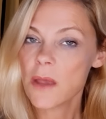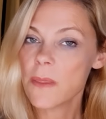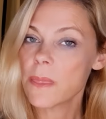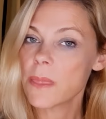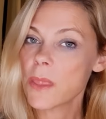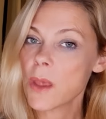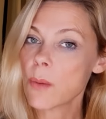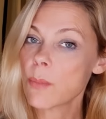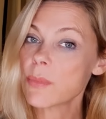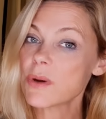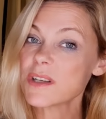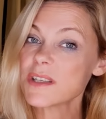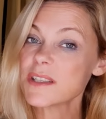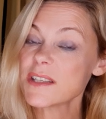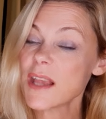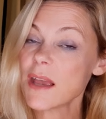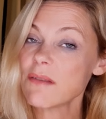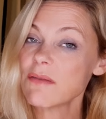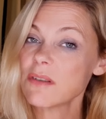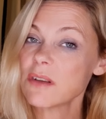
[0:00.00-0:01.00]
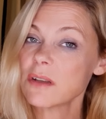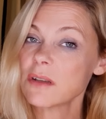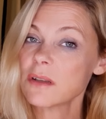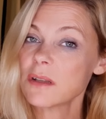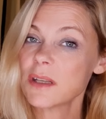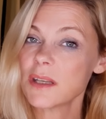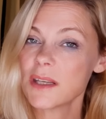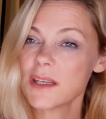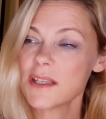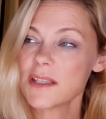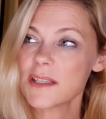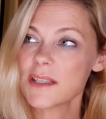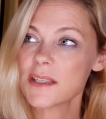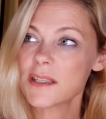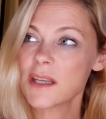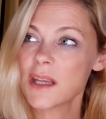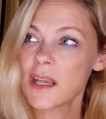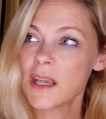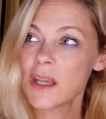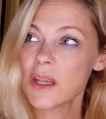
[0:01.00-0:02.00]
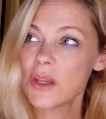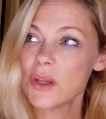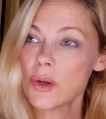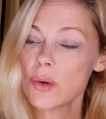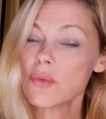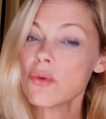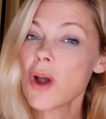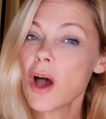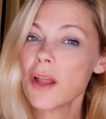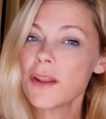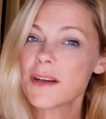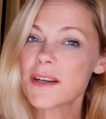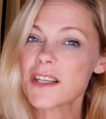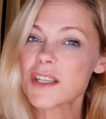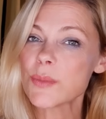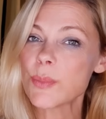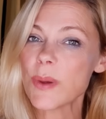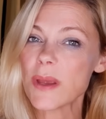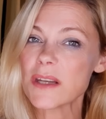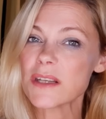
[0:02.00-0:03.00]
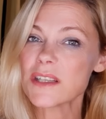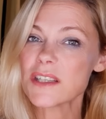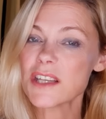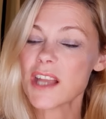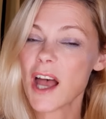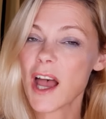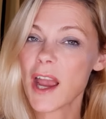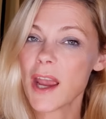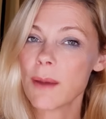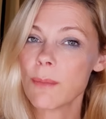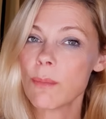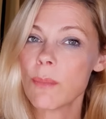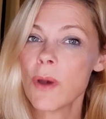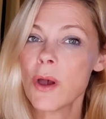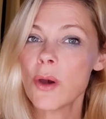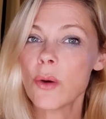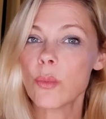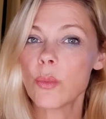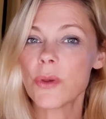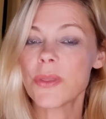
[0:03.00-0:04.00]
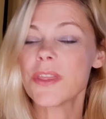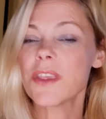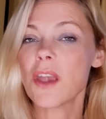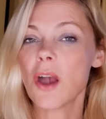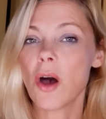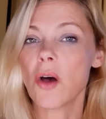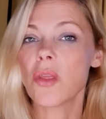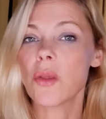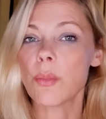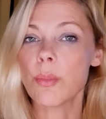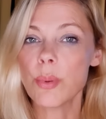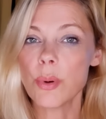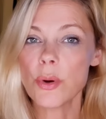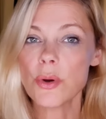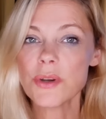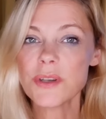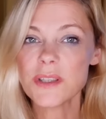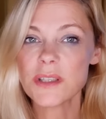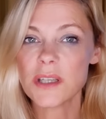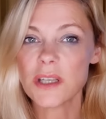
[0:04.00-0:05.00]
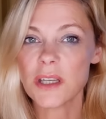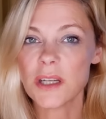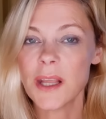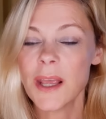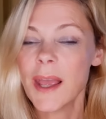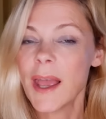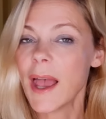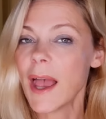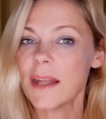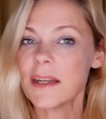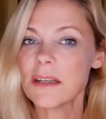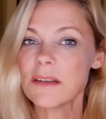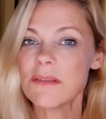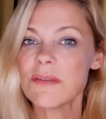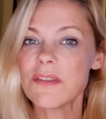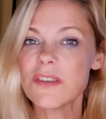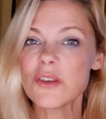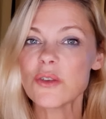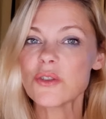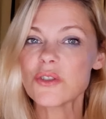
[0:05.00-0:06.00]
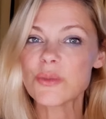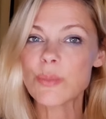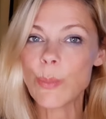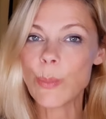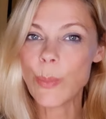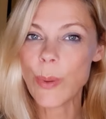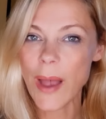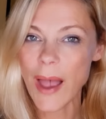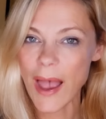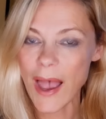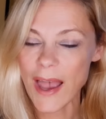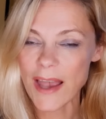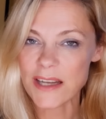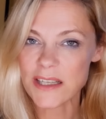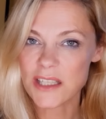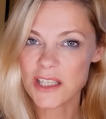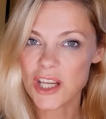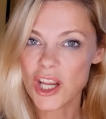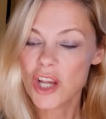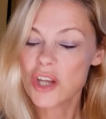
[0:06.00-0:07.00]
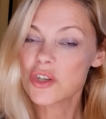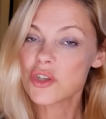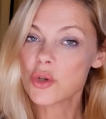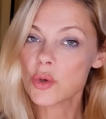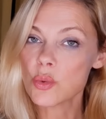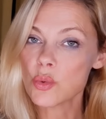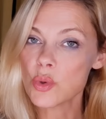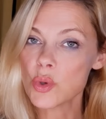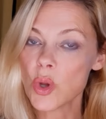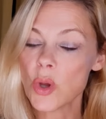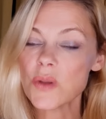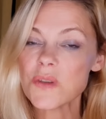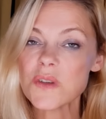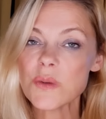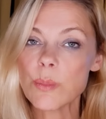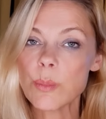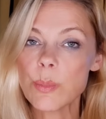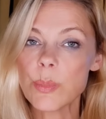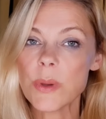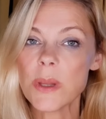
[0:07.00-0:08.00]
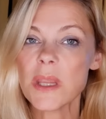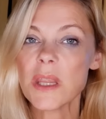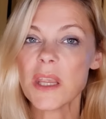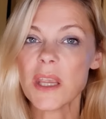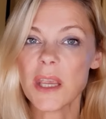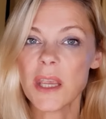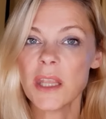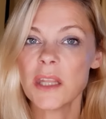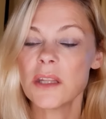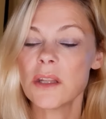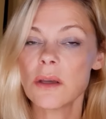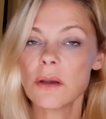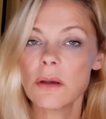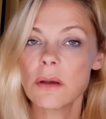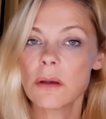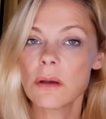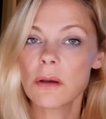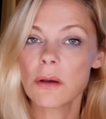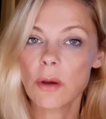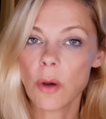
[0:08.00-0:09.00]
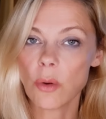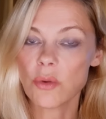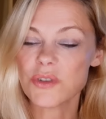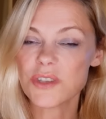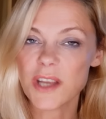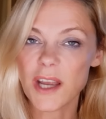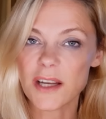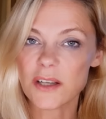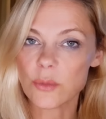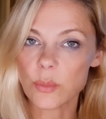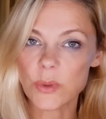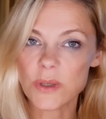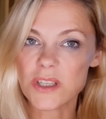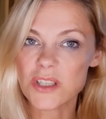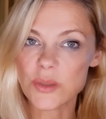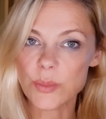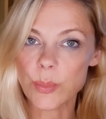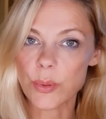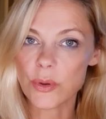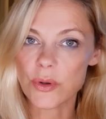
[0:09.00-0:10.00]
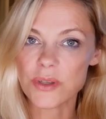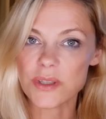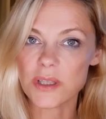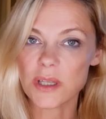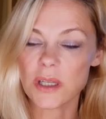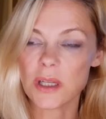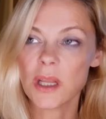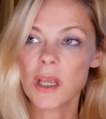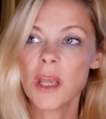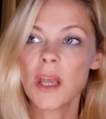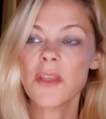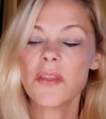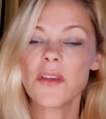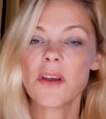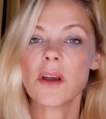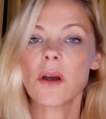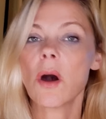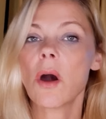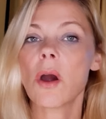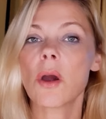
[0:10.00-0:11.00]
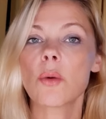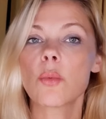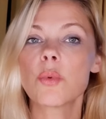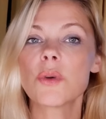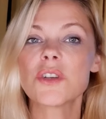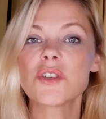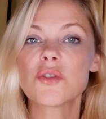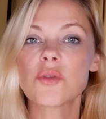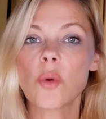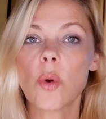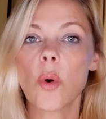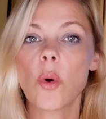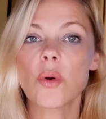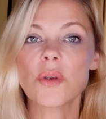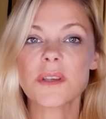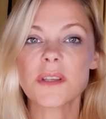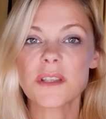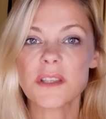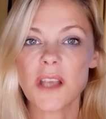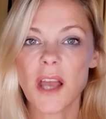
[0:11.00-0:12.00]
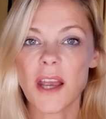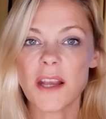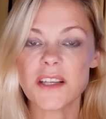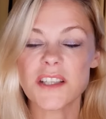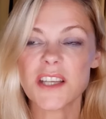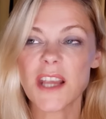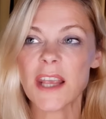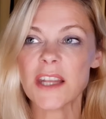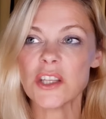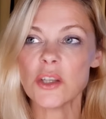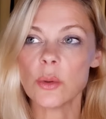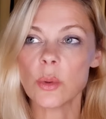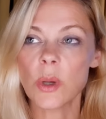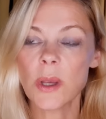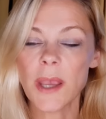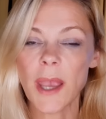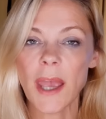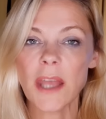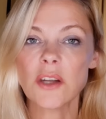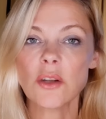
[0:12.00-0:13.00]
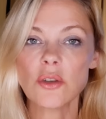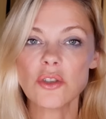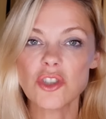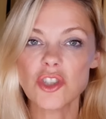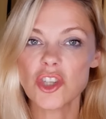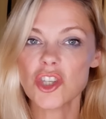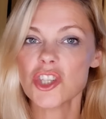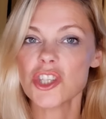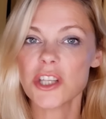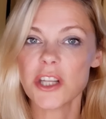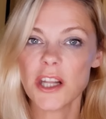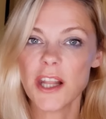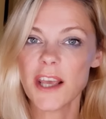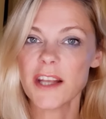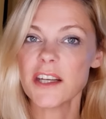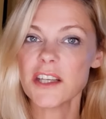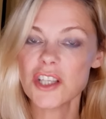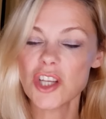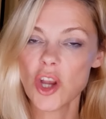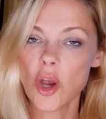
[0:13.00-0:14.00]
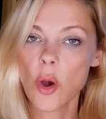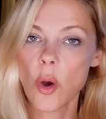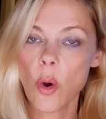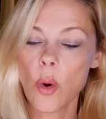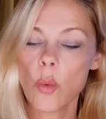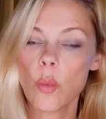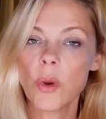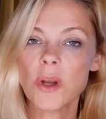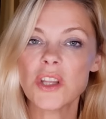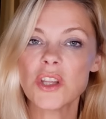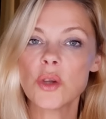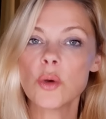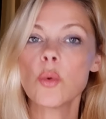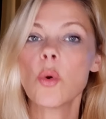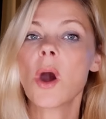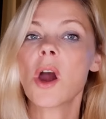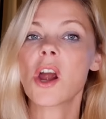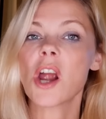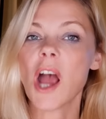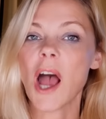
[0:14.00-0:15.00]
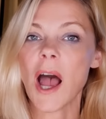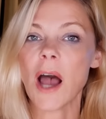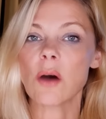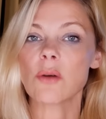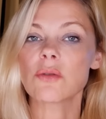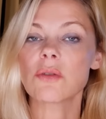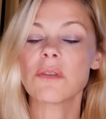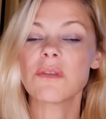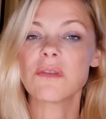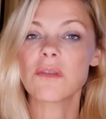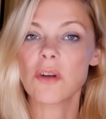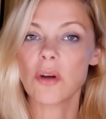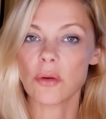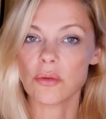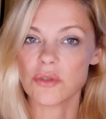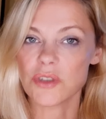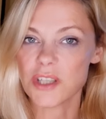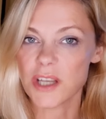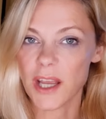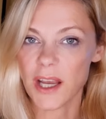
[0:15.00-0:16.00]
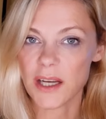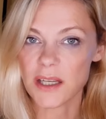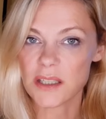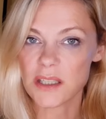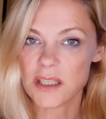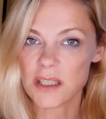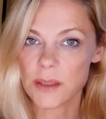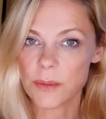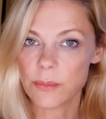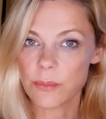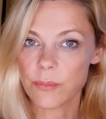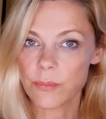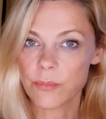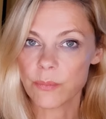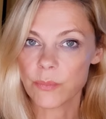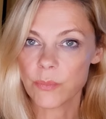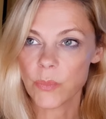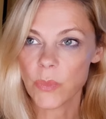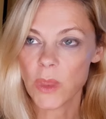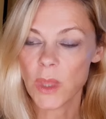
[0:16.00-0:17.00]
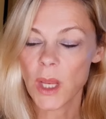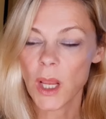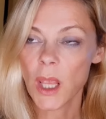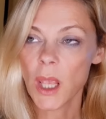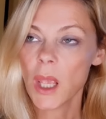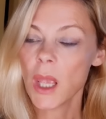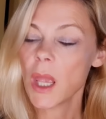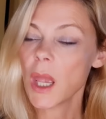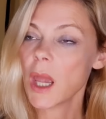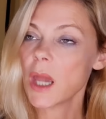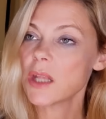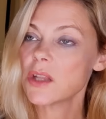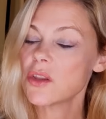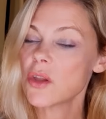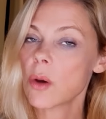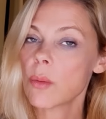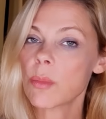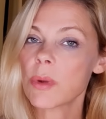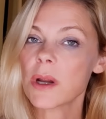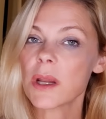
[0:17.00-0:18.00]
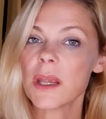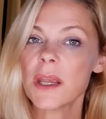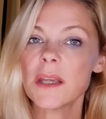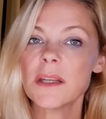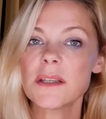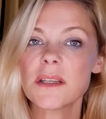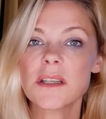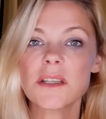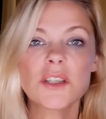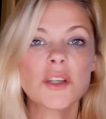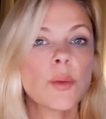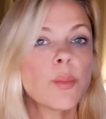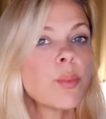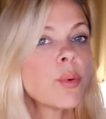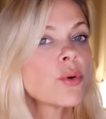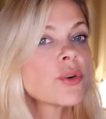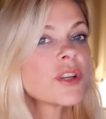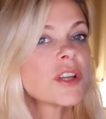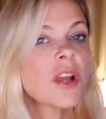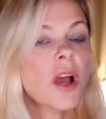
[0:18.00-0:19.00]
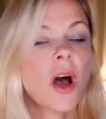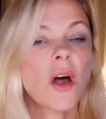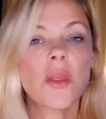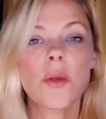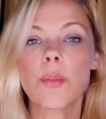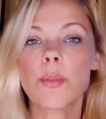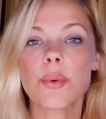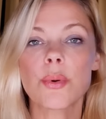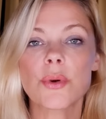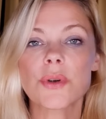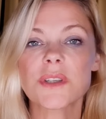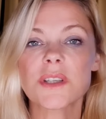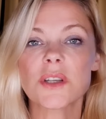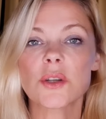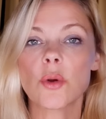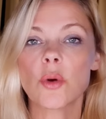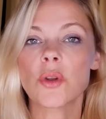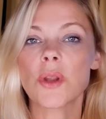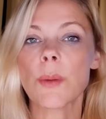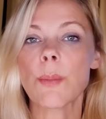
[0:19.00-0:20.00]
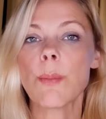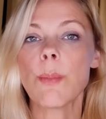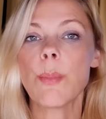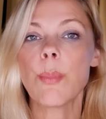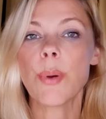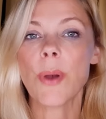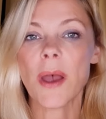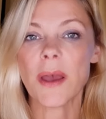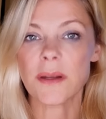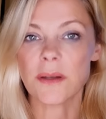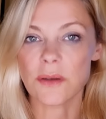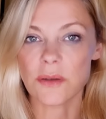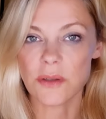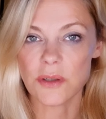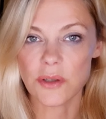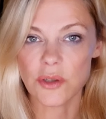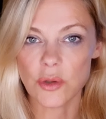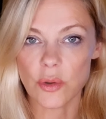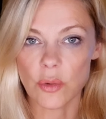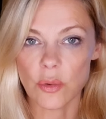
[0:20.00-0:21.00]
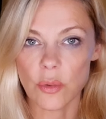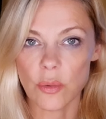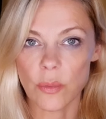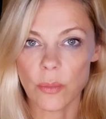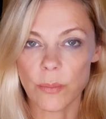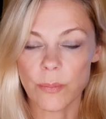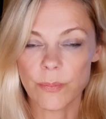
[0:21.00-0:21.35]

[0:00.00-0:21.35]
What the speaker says: Number seven is you rather spend time with the other person, and it feels bad to not be in contact with this person. There are withdrawal signs, and you cannot just let it go when you are out of contact. And number eight is you put the other person on a pedestal.